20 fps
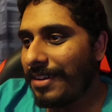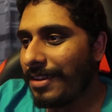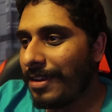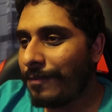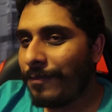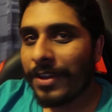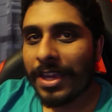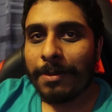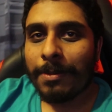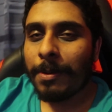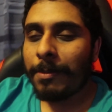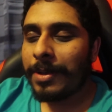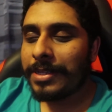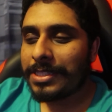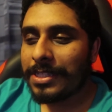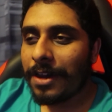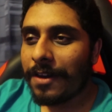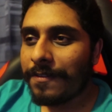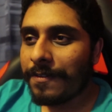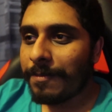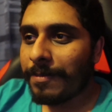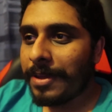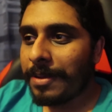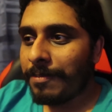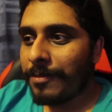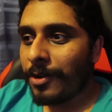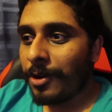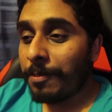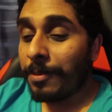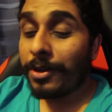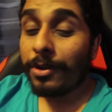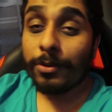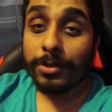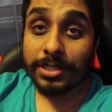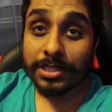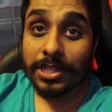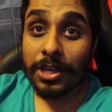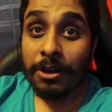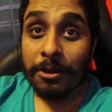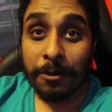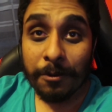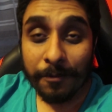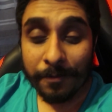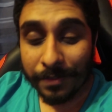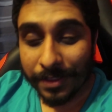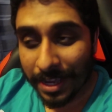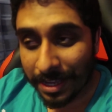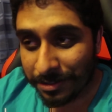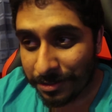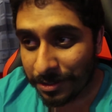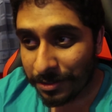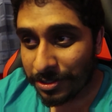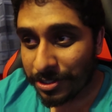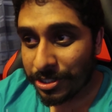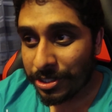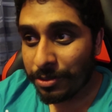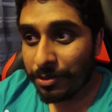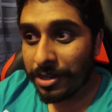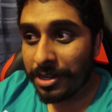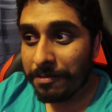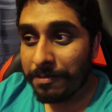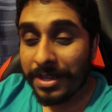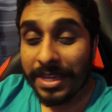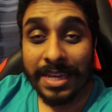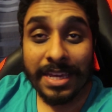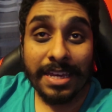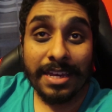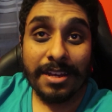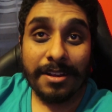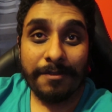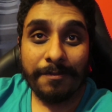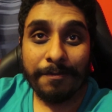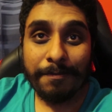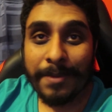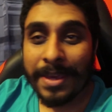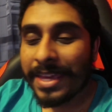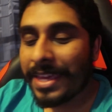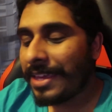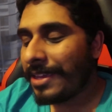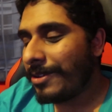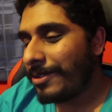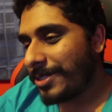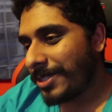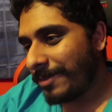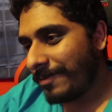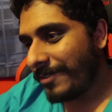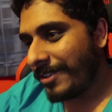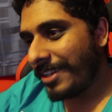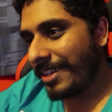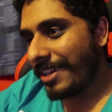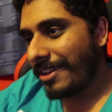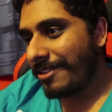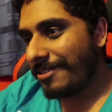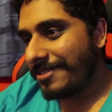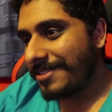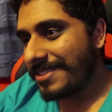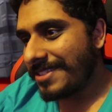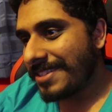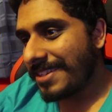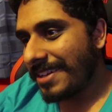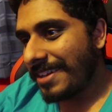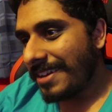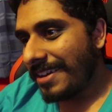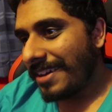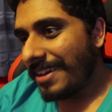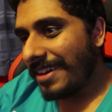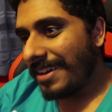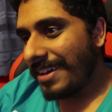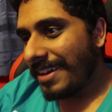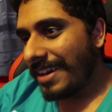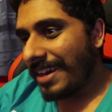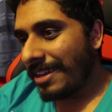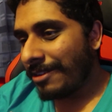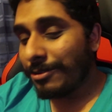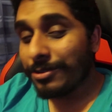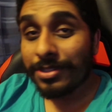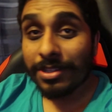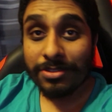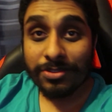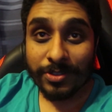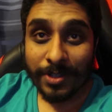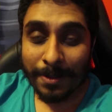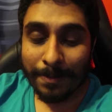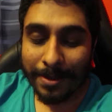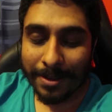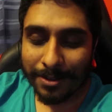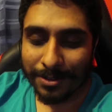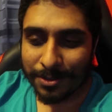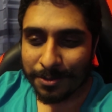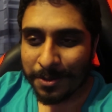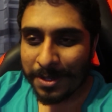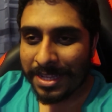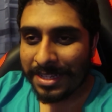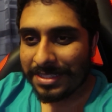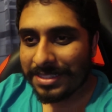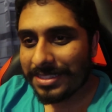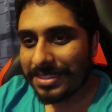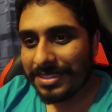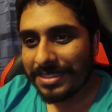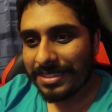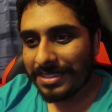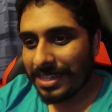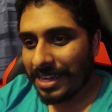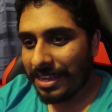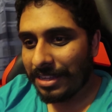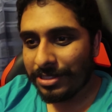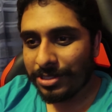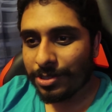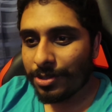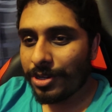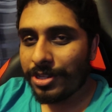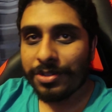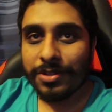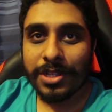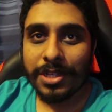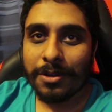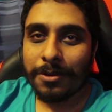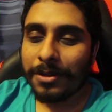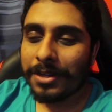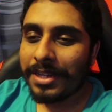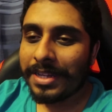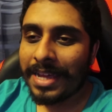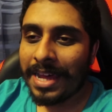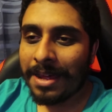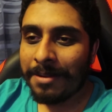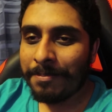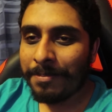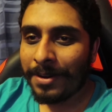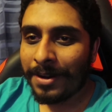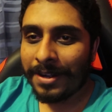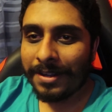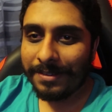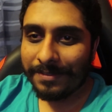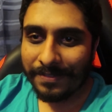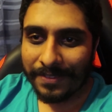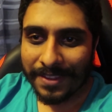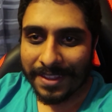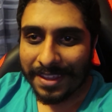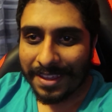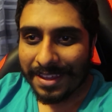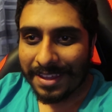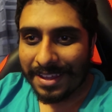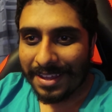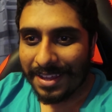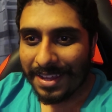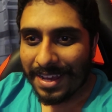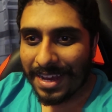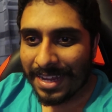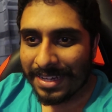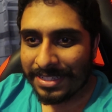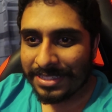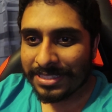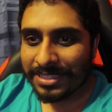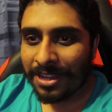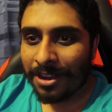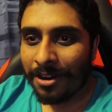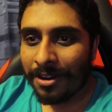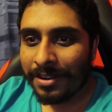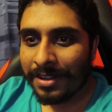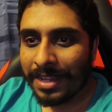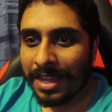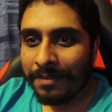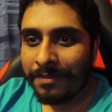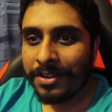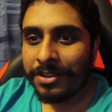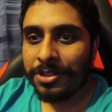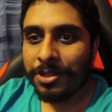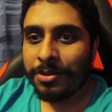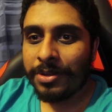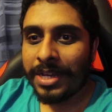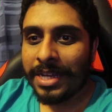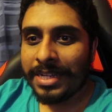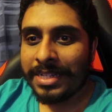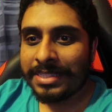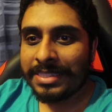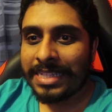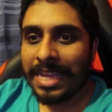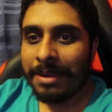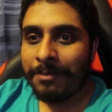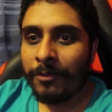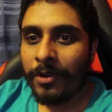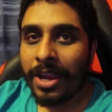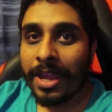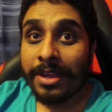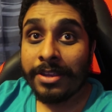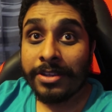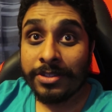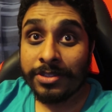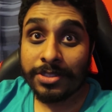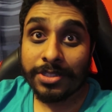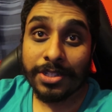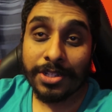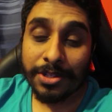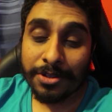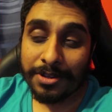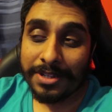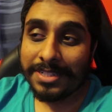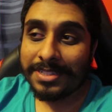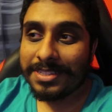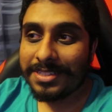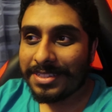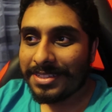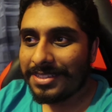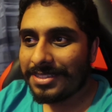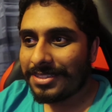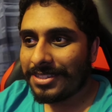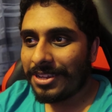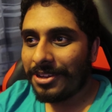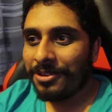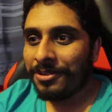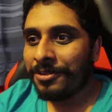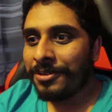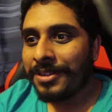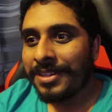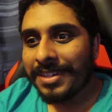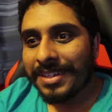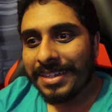You know, think about myself a bit more. But also, I do still want to be here making YouTube videos and also streaming on Twitch. I enjoy doing all of that, but I just can't ever do it at the same rate I used to do it. So